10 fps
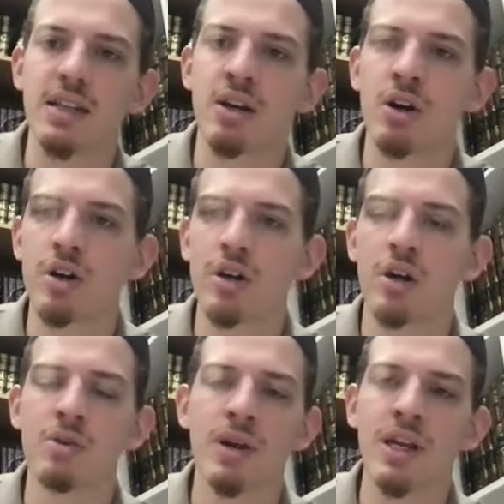They are
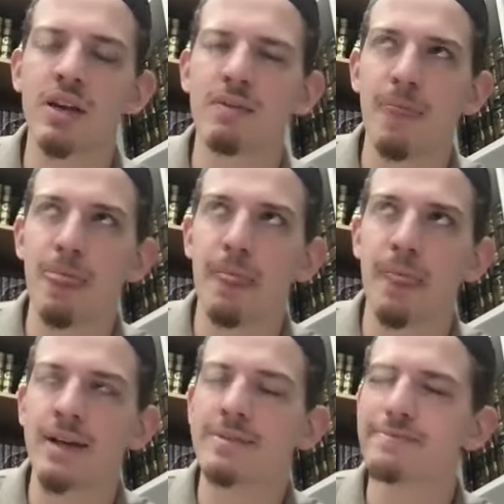already
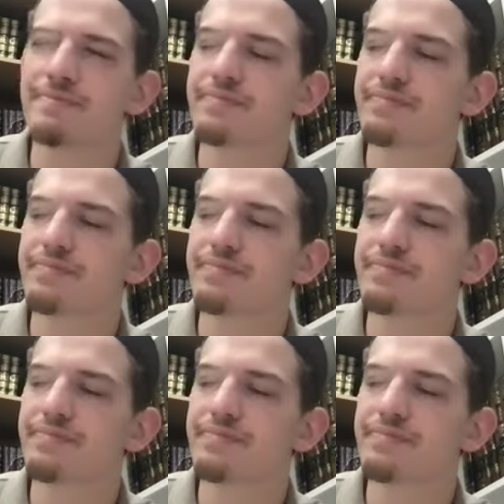um,